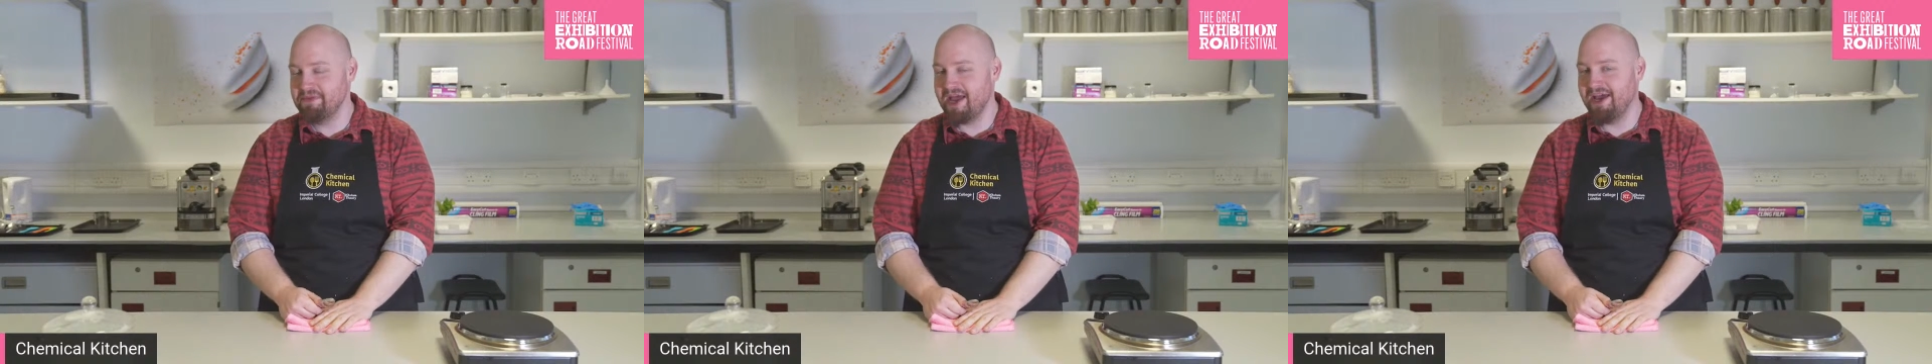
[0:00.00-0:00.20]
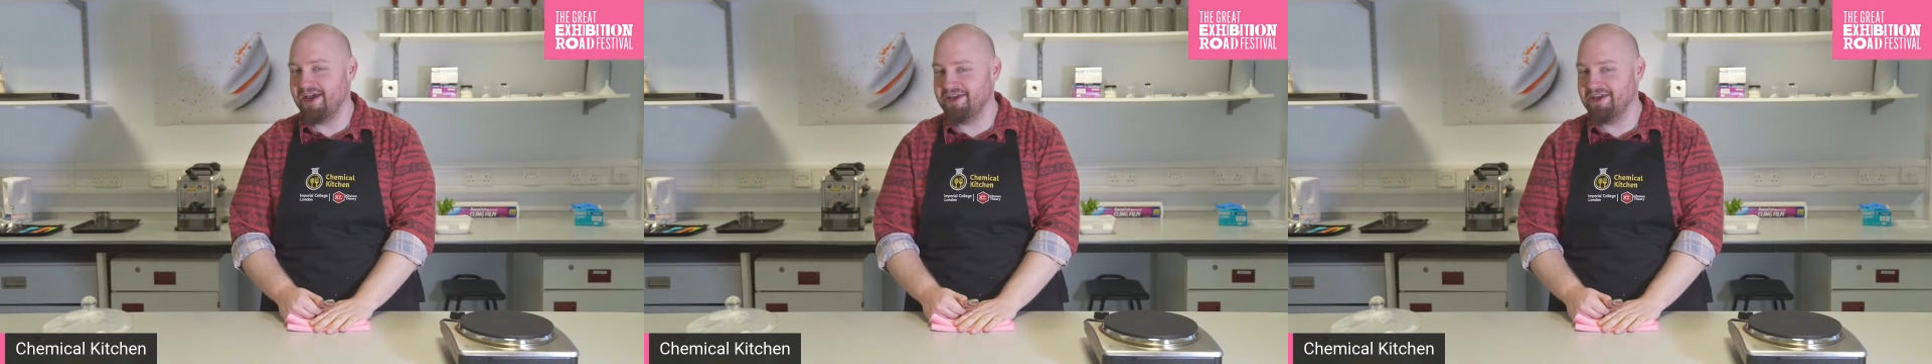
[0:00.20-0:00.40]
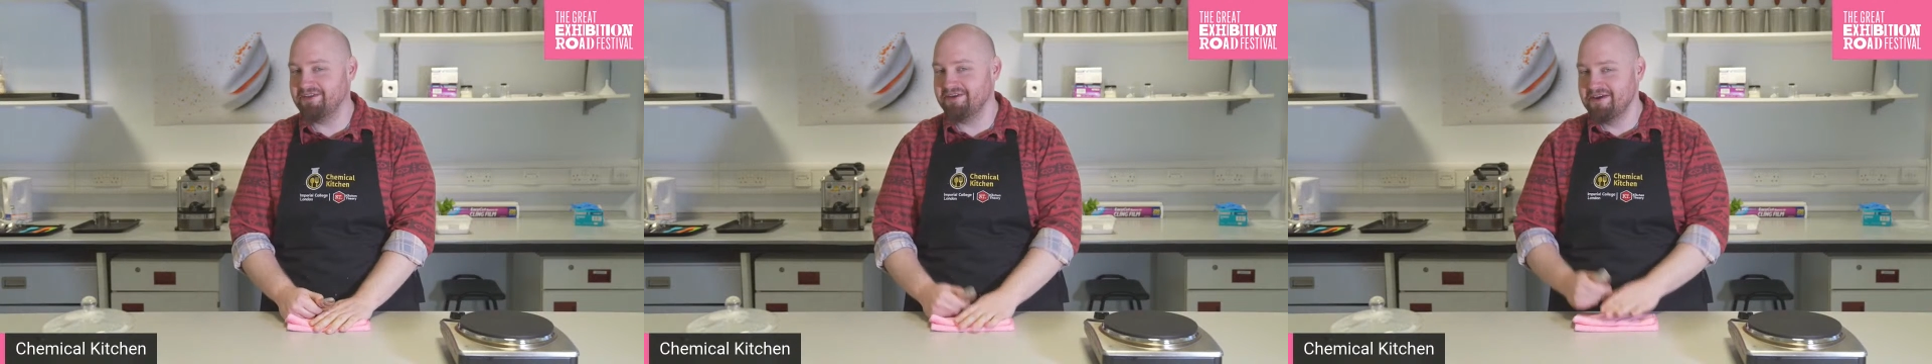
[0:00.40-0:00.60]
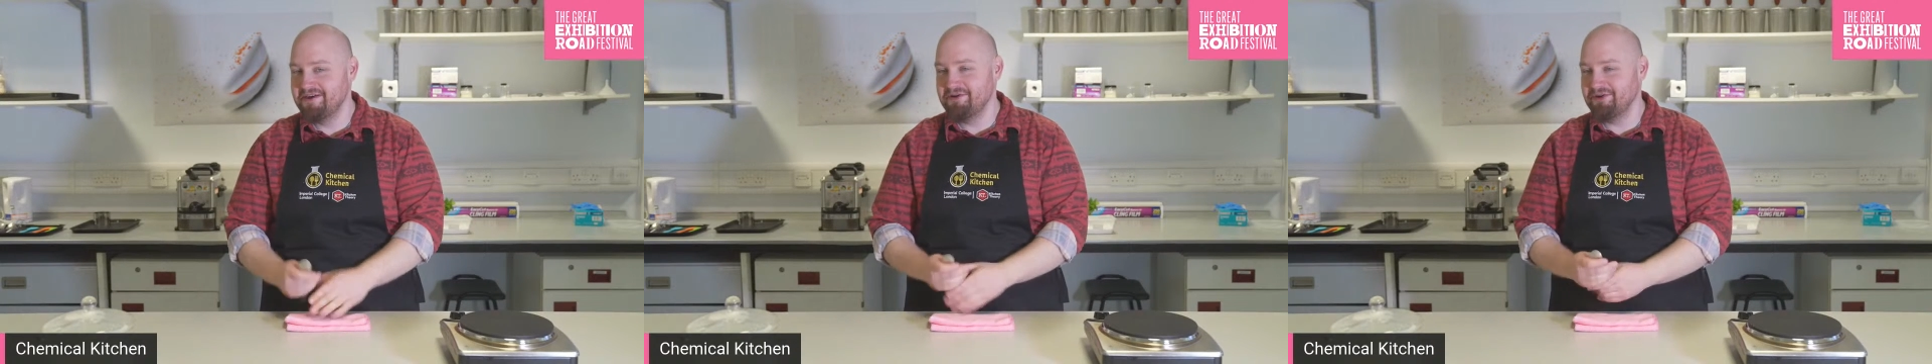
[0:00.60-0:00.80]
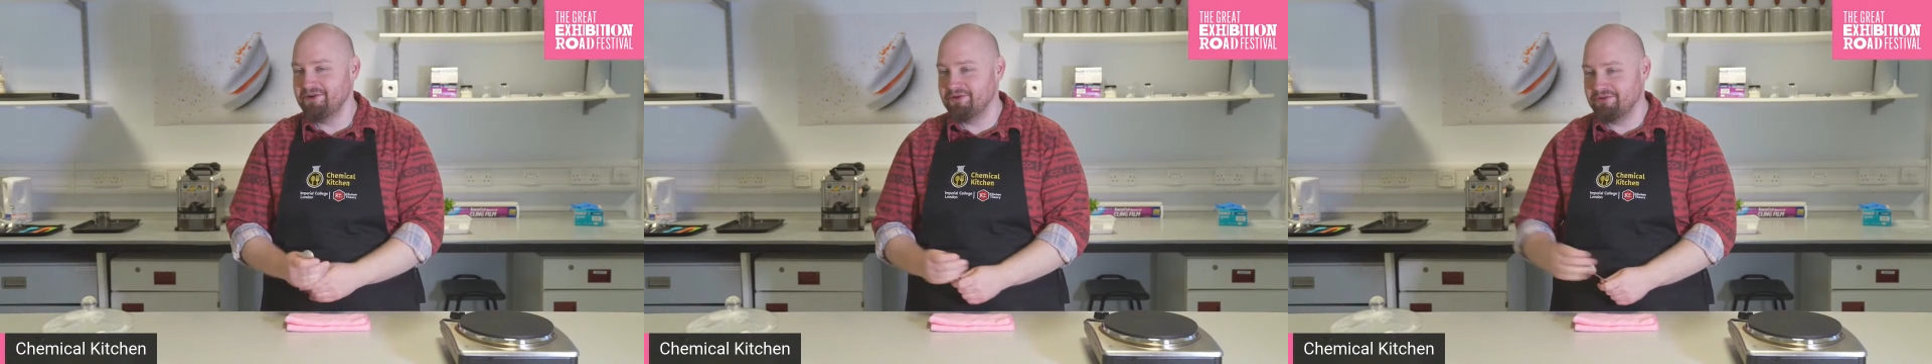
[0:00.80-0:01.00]
I had,
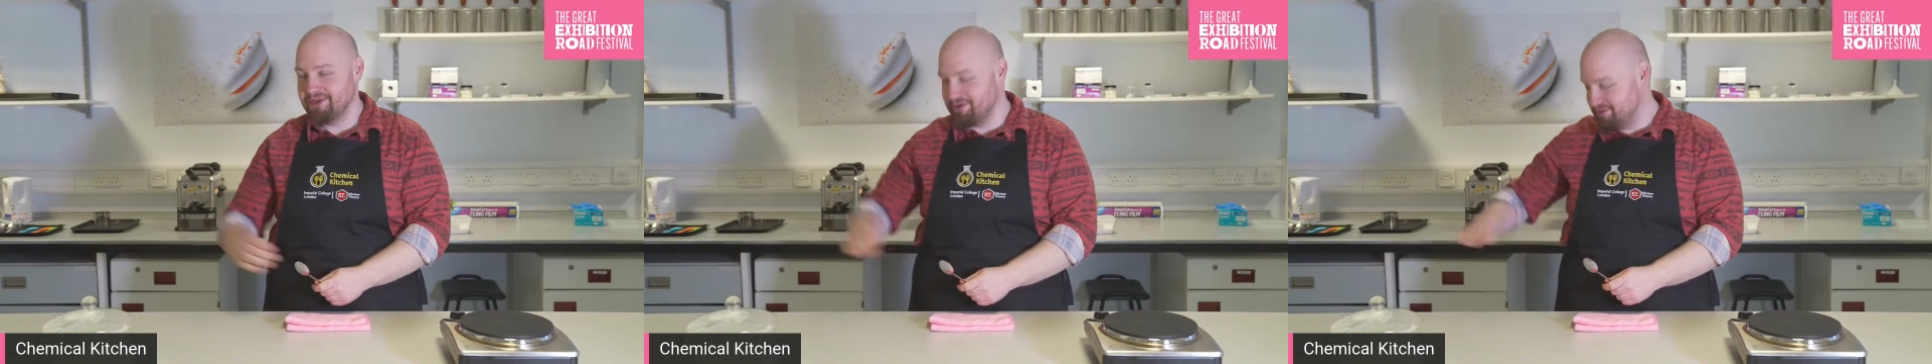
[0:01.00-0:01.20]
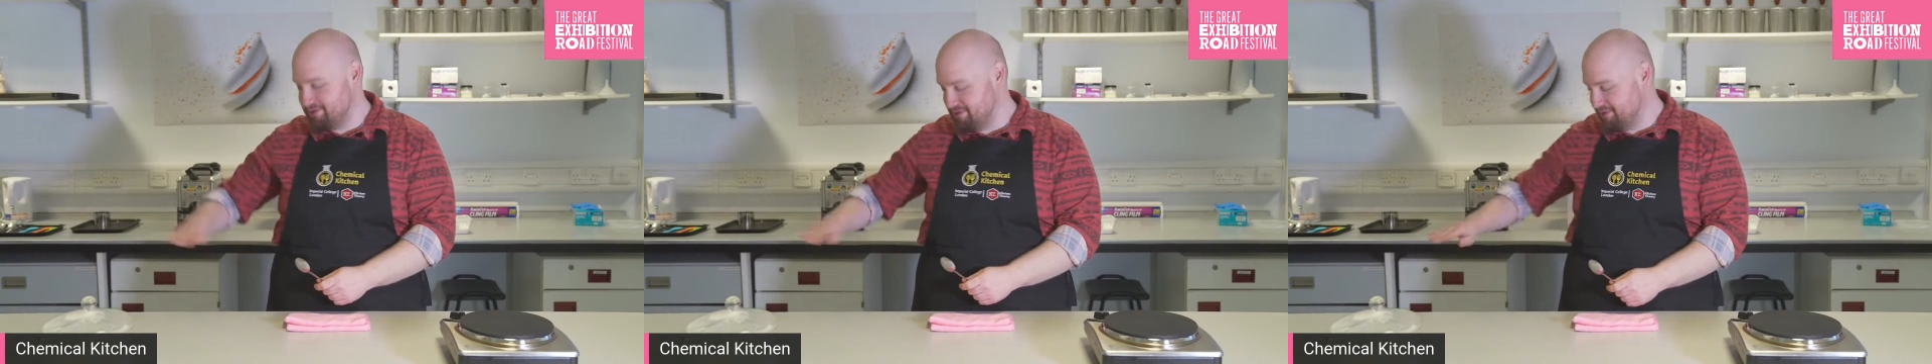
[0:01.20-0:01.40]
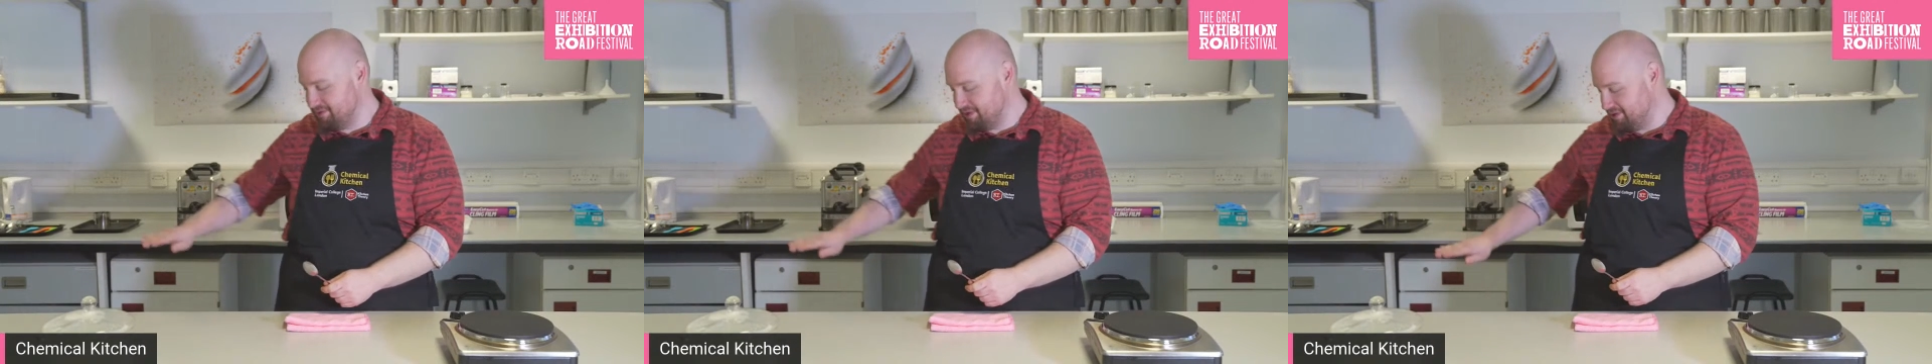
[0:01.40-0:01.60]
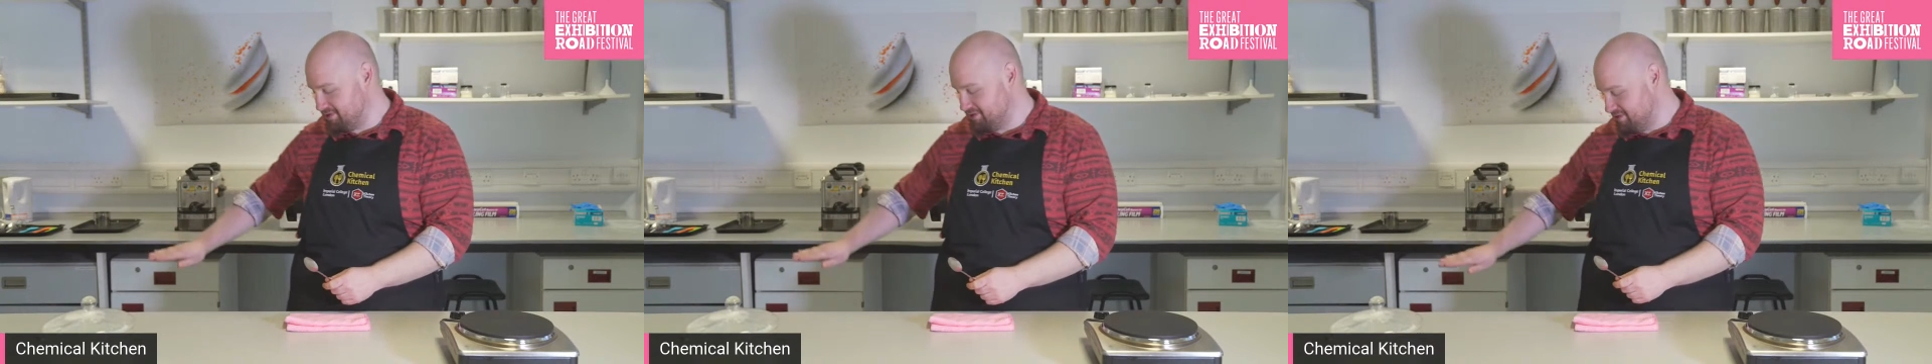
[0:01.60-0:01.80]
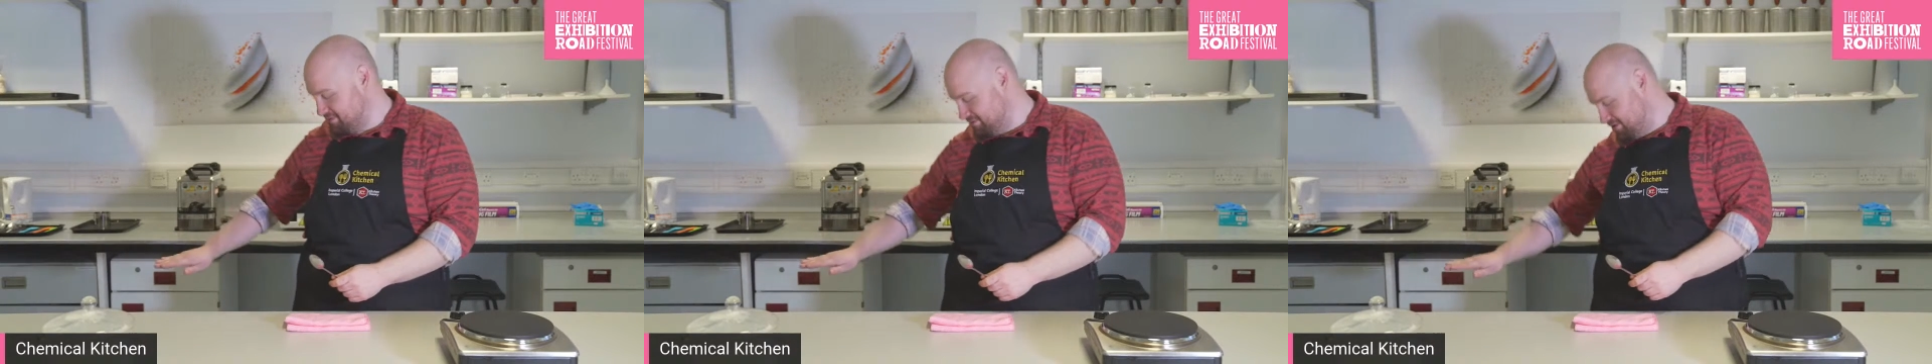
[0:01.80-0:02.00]
when I
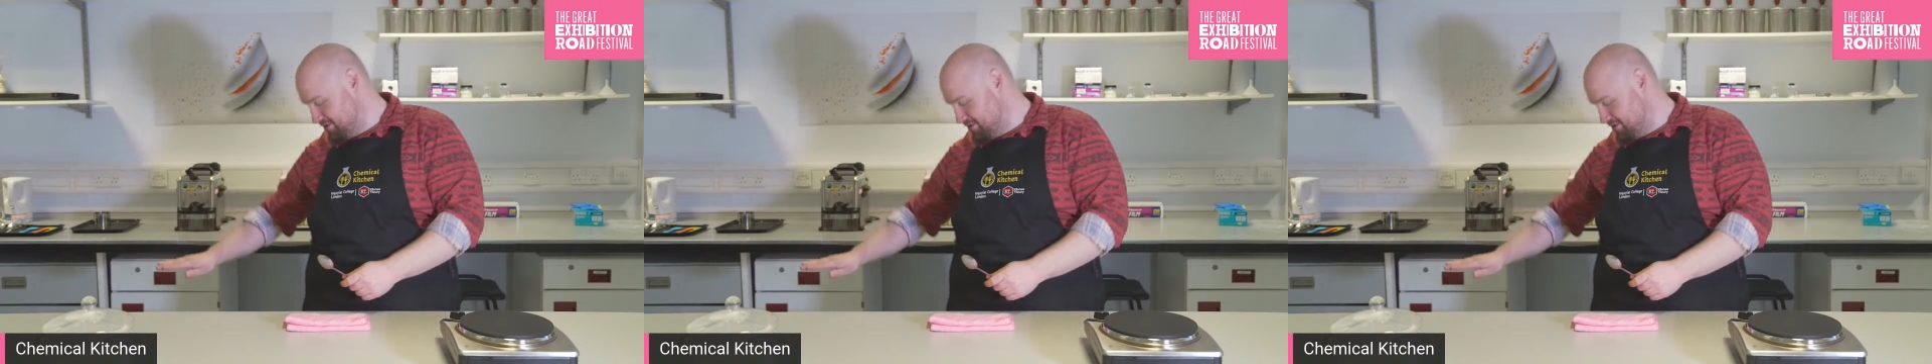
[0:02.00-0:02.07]
was